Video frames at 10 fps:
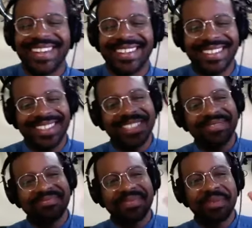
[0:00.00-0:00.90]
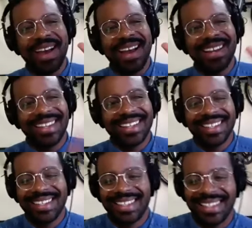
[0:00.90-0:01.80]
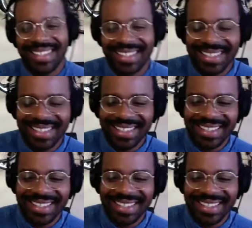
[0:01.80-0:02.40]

all. Bye bye. Have a good